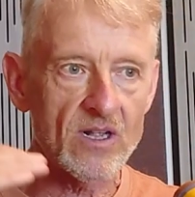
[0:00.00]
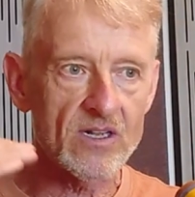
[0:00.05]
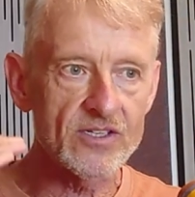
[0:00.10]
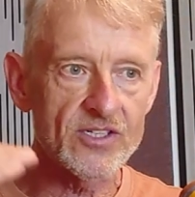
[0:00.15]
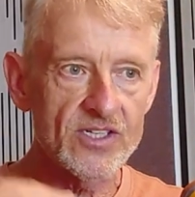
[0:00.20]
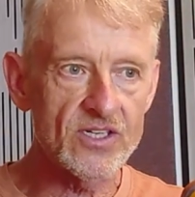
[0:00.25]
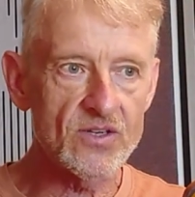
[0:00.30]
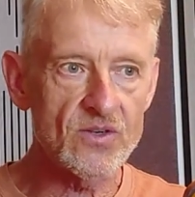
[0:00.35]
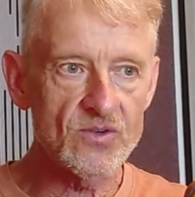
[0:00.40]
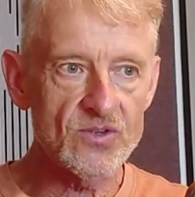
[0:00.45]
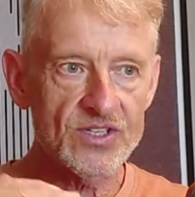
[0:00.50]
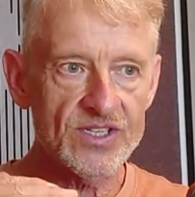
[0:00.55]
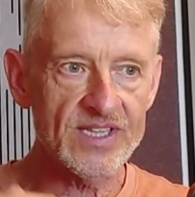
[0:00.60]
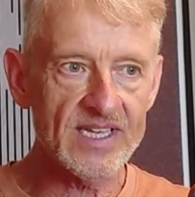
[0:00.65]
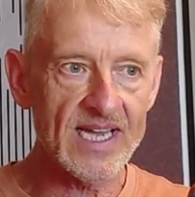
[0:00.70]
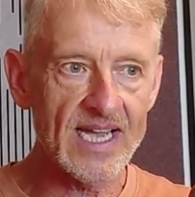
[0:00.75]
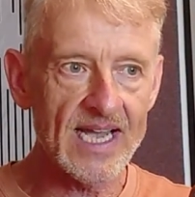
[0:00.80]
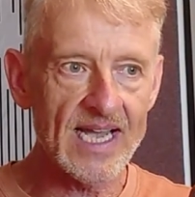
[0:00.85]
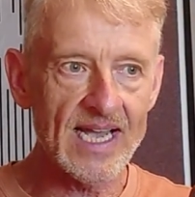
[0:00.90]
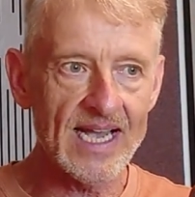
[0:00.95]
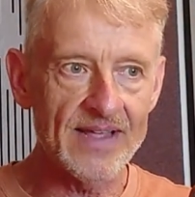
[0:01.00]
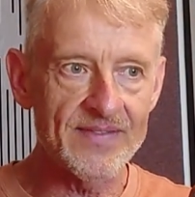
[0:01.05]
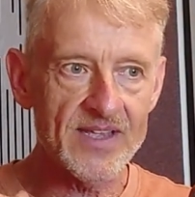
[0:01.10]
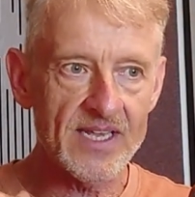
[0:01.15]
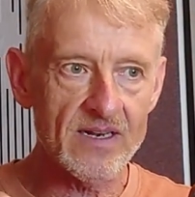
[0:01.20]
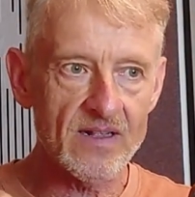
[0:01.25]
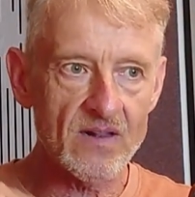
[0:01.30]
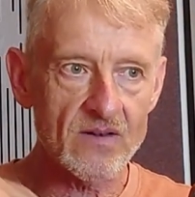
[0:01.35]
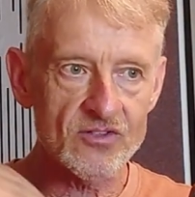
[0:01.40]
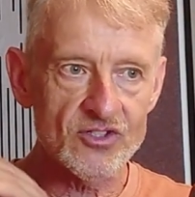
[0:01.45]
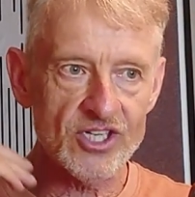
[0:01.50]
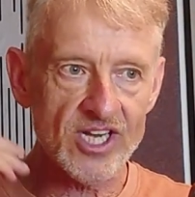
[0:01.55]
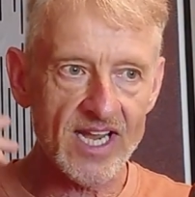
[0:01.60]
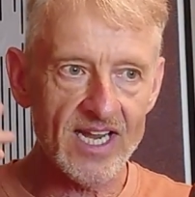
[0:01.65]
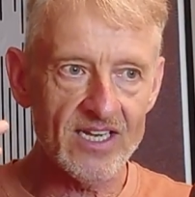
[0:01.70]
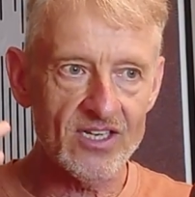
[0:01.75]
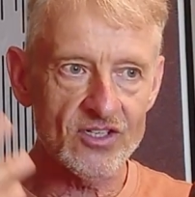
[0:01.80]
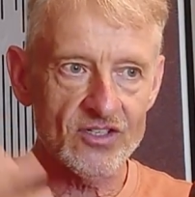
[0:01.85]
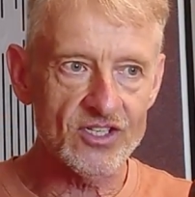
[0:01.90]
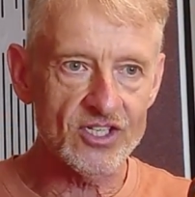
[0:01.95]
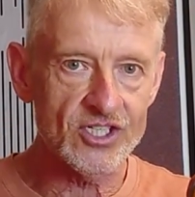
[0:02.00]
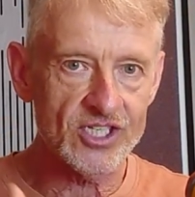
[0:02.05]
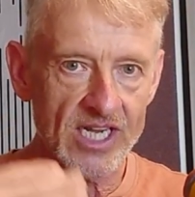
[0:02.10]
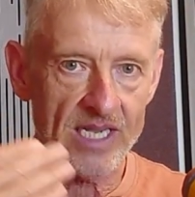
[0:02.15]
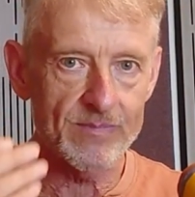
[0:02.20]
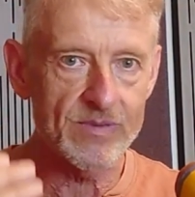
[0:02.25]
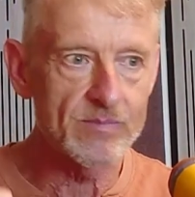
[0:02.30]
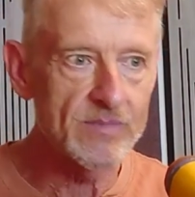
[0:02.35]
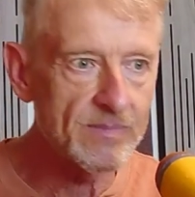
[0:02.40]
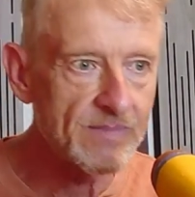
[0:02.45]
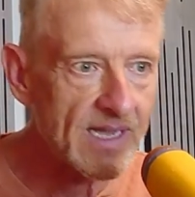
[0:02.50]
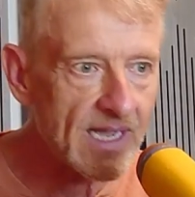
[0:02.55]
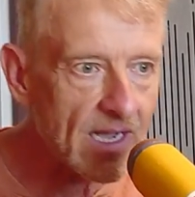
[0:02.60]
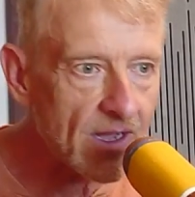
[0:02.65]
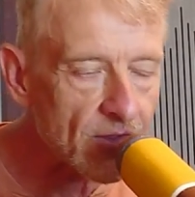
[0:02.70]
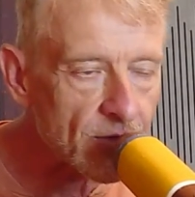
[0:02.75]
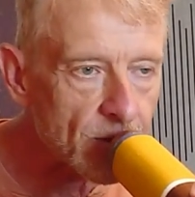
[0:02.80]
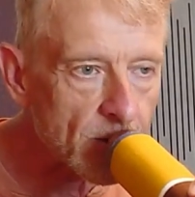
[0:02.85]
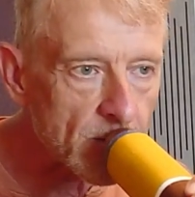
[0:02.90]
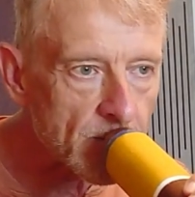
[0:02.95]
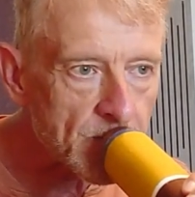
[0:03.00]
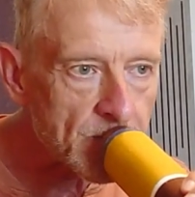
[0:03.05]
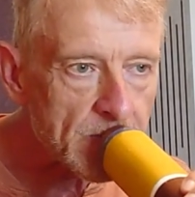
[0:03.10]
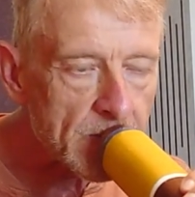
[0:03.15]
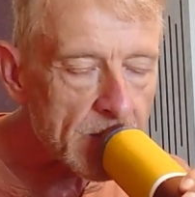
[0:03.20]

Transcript: I'll use that and then I'll change the shape of my mouth.